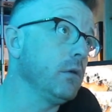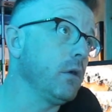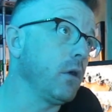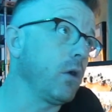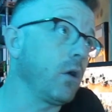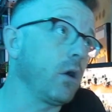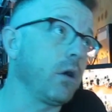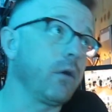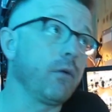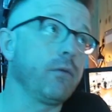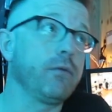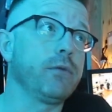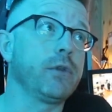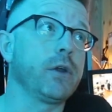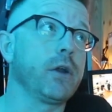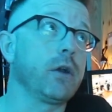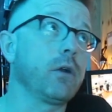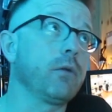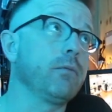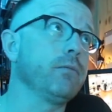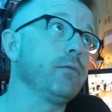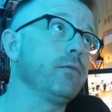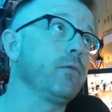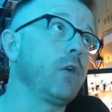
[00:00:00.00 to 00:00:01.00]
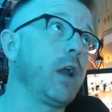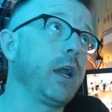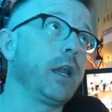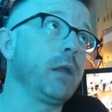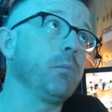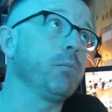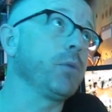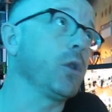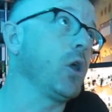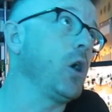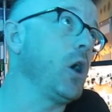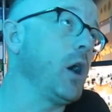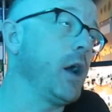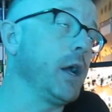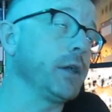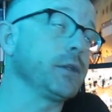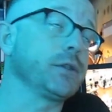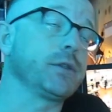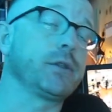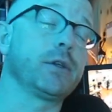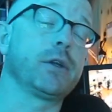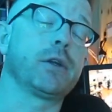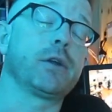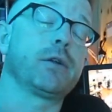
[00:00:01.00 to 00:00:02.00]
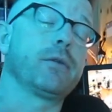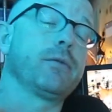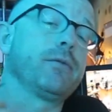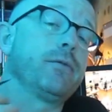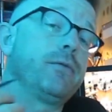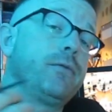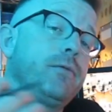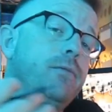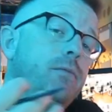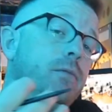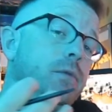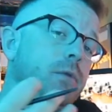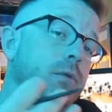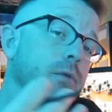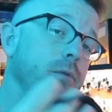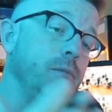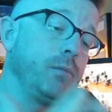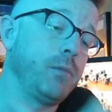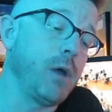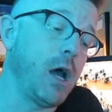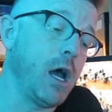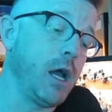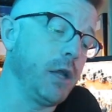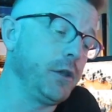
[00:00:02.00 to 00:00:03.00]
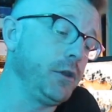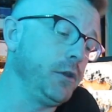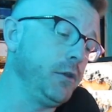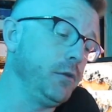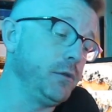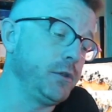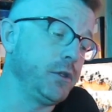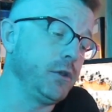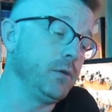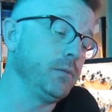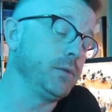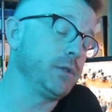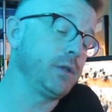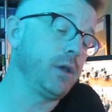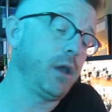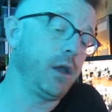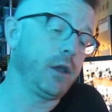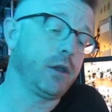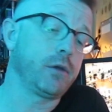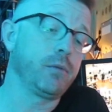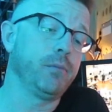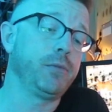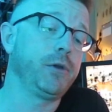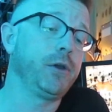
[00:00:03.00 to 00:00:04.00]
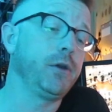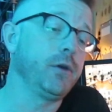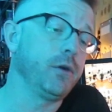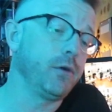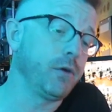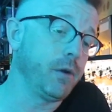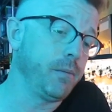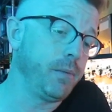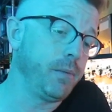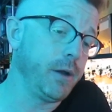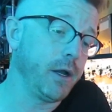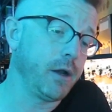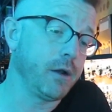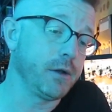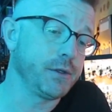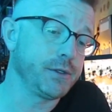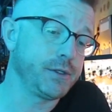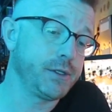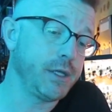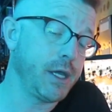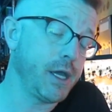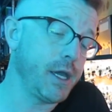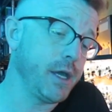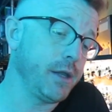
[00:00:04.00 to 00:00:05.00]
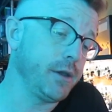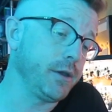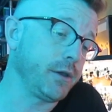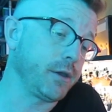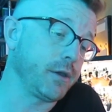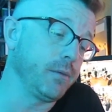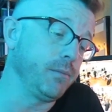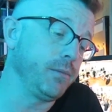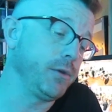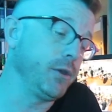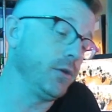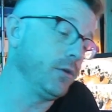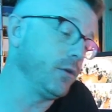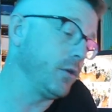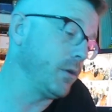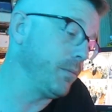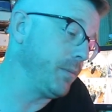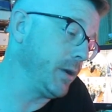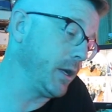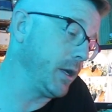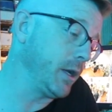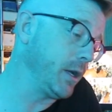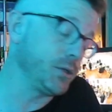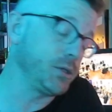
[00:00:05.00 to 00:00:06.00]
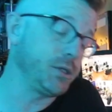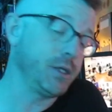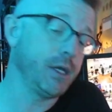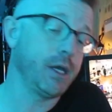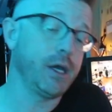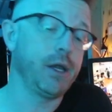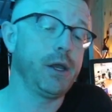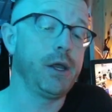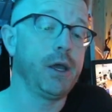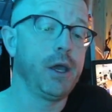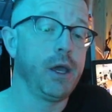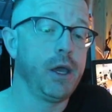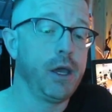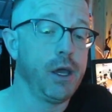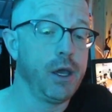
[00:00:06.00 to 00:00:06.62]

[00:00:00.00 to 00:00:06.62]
Or they're writing blogs, they're on YouTube saying computer repair is dead, computer repair is dead.